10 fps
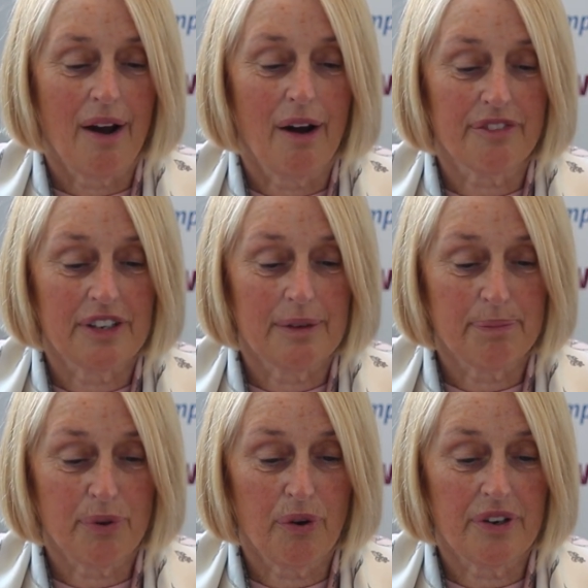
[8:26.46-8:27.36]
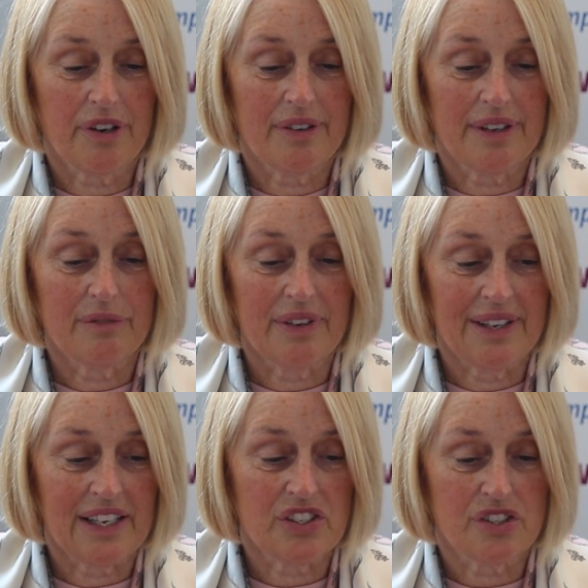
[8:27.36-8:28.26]
of the employer in
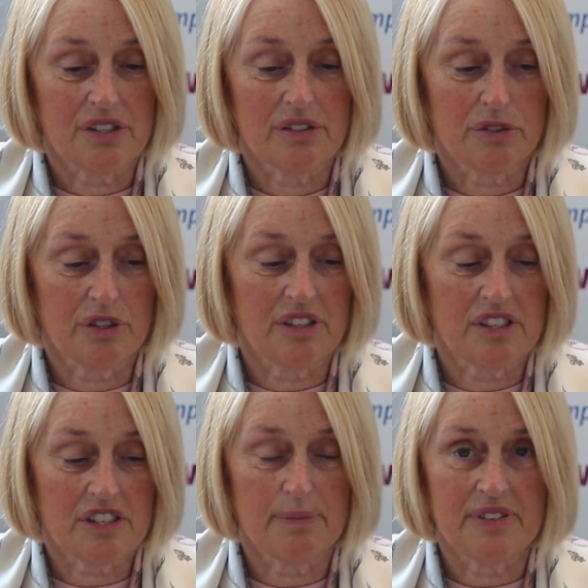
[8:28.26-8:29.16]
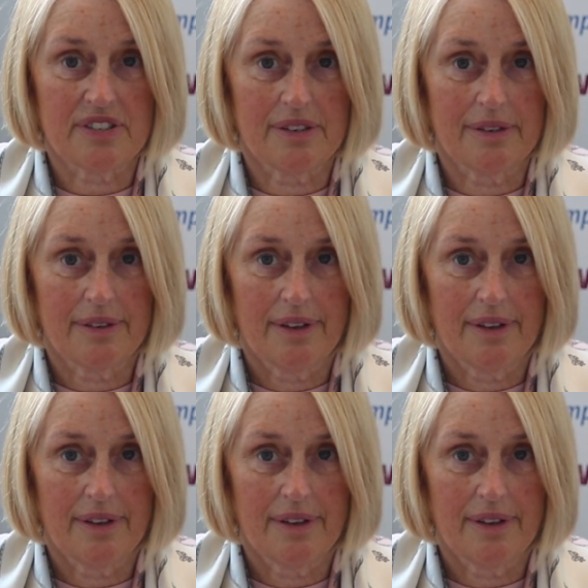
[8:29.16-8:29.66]
relation to the dismissal.